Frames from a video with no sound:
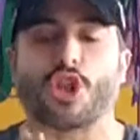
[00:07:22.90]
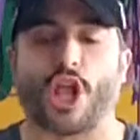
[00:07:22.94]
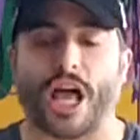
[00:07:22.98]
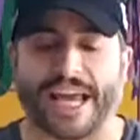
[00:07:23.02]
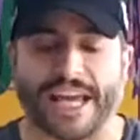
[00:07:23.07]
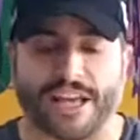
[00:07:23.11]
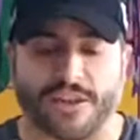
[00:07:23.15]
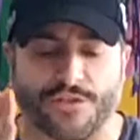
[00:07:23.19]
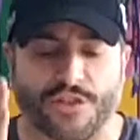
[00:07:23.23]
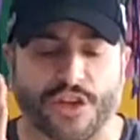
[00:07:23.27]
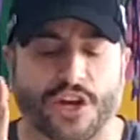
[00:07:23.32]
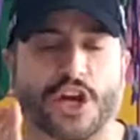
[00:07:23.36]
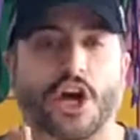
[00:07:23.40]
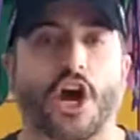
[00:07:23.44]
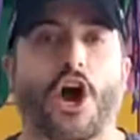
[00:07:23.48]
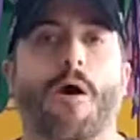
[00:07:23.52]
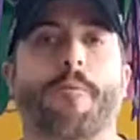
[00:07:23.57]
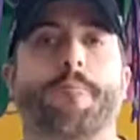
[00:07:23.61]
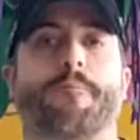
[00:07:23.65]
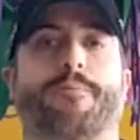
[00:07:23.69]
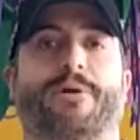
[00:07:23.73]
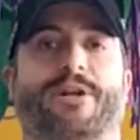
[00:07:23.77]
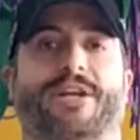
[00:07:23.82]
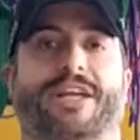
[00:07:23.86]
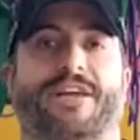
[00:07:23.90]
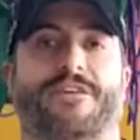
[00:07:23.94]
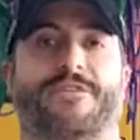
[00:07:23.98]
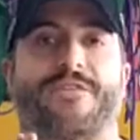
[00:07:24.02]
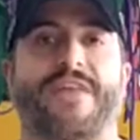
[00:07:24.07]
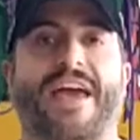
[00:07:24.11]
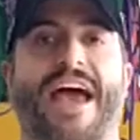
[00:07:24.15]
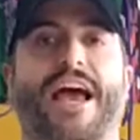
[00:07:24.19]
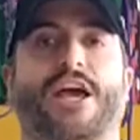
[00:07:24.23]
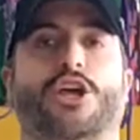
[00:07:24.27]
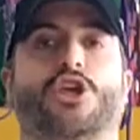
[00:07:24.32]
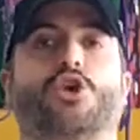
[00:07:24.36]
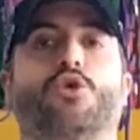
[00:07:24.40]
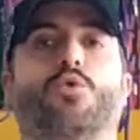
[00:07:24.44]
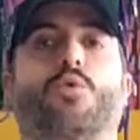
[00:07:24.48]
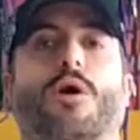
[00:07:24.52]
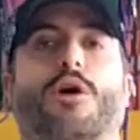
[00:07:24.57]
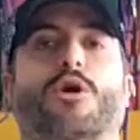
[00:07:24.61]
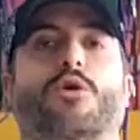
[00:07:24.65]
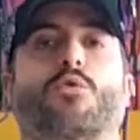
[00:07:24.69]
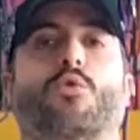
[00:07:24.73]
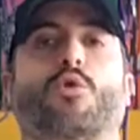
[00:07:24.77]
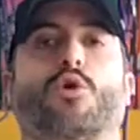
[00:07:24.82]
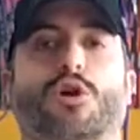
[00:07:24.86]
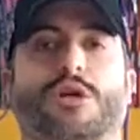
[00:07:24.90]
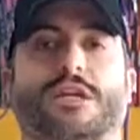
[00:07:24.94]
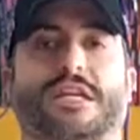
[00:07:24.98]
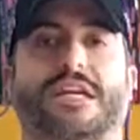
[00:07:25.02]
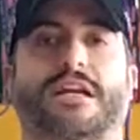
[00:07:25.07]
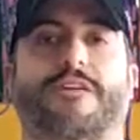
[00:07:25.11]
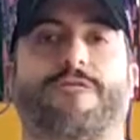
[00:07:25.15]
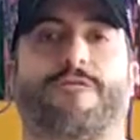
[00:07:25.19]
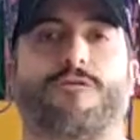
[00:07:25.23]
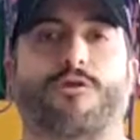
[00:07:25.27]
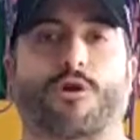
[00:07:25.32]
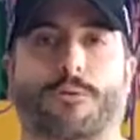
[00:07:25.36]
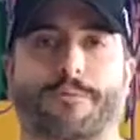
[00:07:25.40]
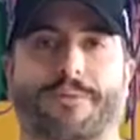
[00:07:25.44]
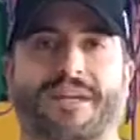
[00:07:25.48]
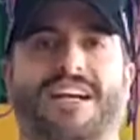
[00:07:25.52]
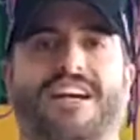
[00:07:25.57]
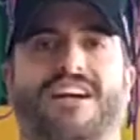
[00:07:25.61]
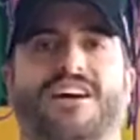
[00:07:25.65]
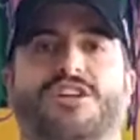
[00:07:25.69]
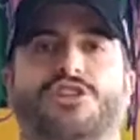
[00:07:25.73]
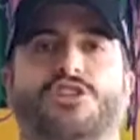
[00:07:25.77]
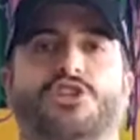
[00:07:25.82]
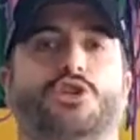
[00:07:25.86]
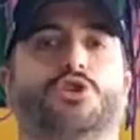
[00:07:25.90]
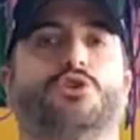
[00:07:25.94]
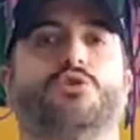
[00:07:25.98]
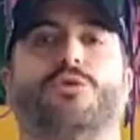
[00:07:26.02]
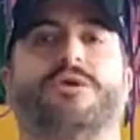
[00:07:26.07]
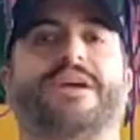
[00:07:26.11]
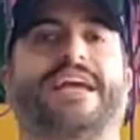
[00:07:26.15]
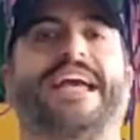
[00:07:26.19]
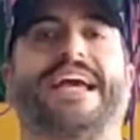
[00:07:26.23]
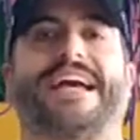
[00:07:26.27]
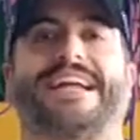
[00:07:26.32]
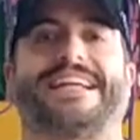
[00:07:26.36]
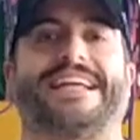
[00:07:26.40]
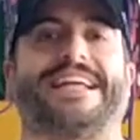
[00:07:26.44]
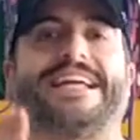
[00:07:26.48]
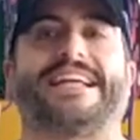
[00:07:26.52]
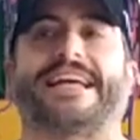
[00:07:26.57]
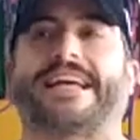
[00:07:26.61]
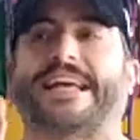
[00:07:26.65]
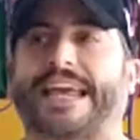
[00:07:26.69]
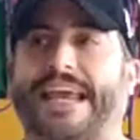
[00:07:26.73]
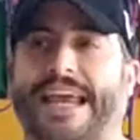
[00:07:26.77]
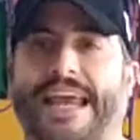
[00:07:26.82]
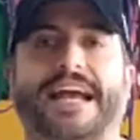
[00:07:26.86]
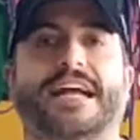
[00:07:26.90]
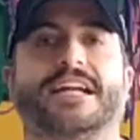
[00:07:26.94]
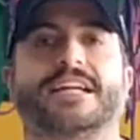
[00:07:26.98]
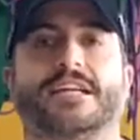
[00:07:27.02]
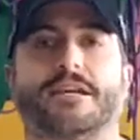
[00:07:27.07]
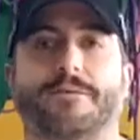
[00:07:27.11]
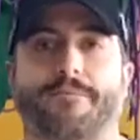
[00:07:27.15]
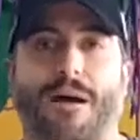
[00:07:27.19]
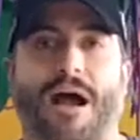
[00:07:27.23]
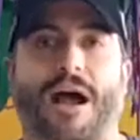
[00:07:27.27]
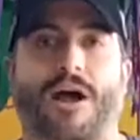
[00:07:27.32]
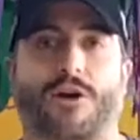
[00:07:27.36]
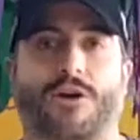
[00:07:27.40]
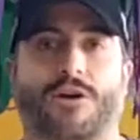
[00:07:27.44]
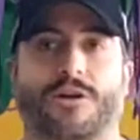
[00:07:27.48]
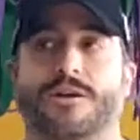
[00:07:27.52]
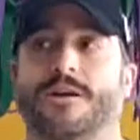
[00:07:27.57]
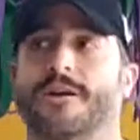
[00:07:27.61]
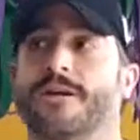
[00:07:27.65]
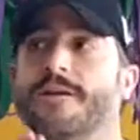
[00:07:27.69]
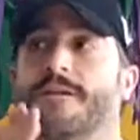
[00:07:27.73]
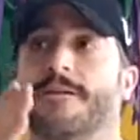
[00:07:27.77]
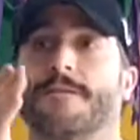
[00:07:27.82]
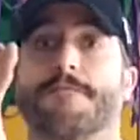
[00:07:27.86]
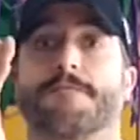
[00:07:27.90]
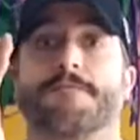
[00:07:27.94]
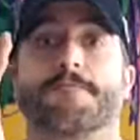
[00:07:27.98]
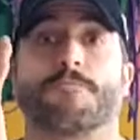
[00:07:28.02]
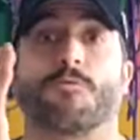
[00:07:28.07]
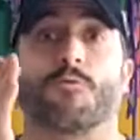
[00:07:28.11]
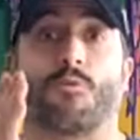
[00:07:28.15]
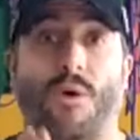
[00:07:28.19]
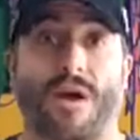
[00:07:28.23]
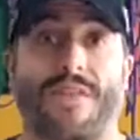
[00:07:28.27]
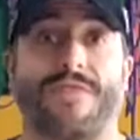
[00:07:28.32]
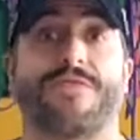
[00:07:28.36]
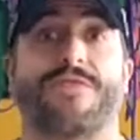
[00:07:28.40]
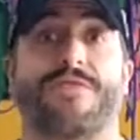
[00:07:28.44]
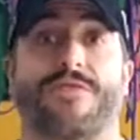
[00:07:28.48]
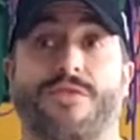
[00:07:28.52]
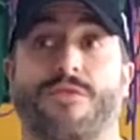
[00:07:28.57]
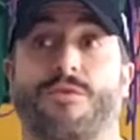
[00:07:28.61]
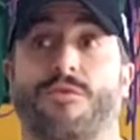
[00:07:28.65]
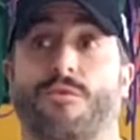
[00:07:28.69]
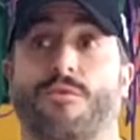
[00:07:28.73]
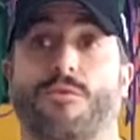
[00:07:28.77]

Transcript: like the company that you are working for because you can't eat a candy bar when